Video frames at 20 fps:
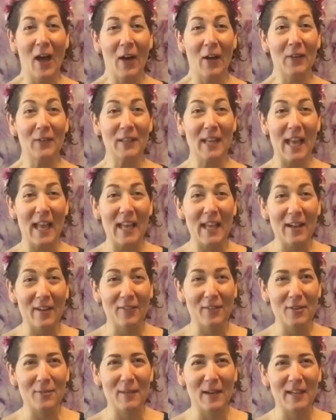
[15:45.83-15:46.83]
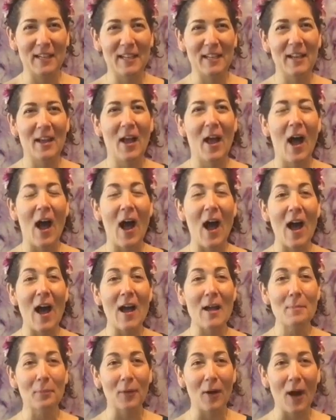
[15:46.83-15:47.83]
Okay, everybody,
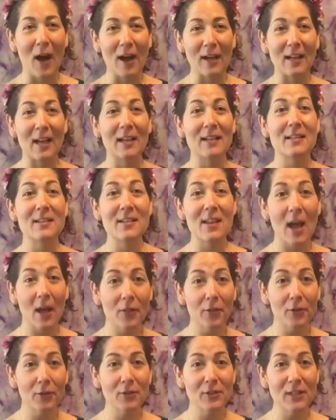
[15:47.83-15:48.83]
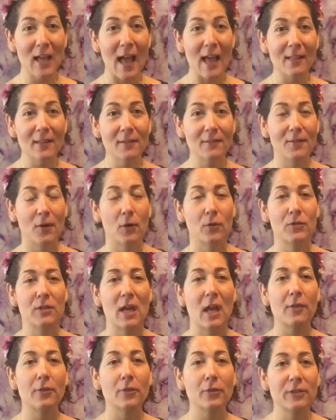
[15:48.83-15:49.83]
I brought another xylophone.
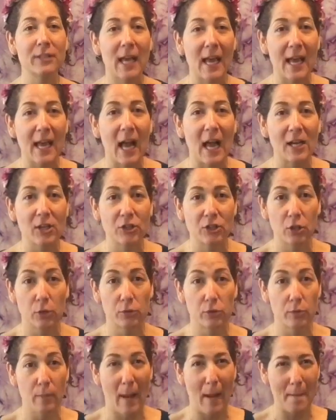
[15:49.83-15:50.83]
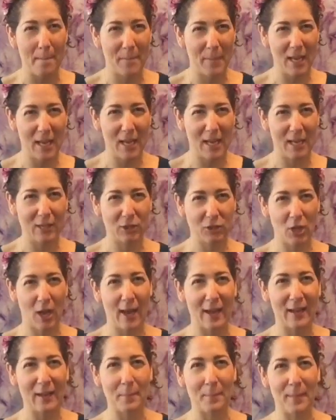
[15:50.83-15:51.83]
The other day, I showed you my big,
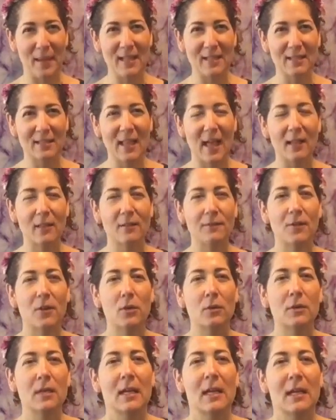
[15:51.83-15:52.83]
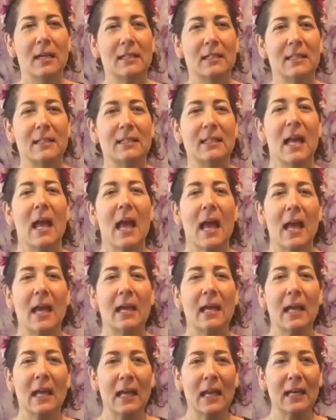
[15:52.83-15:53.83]
giant bass xylophone.
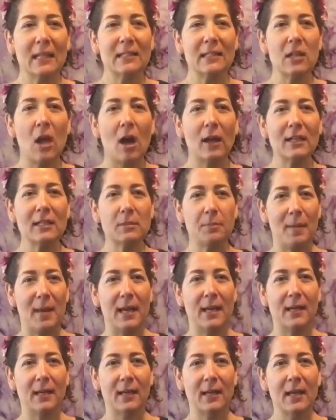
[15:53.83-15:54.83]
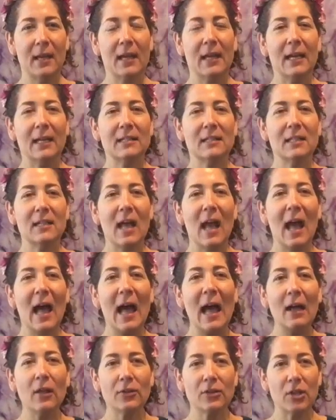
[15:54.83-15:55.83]
Today, it's not as big. It's an
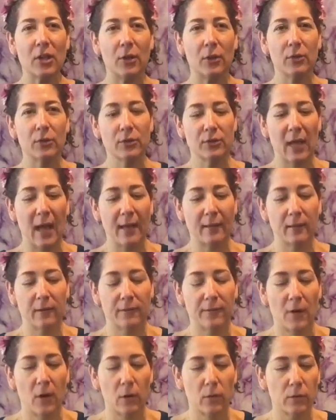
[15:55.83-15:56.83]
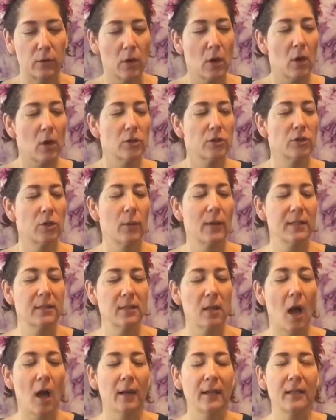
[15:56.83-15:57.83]
alto xylophone. So
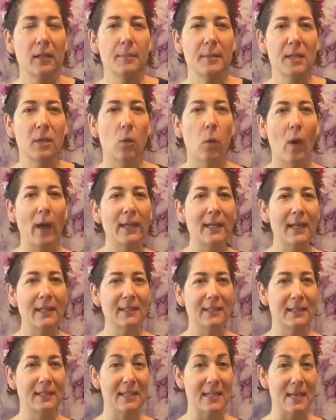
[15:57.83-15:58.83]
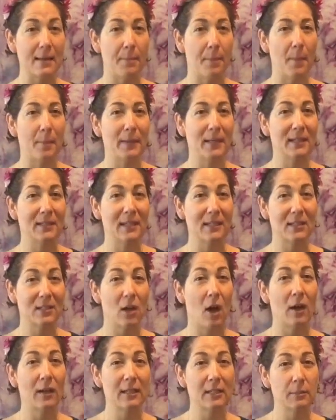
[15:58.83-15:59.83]
it's not gonna be quite as deep because it's
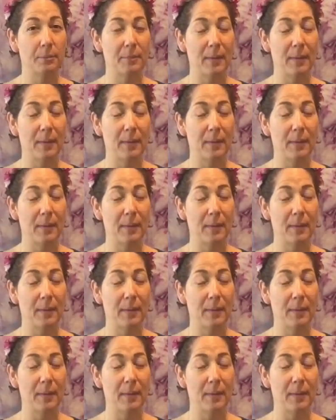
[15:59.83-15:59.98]
not as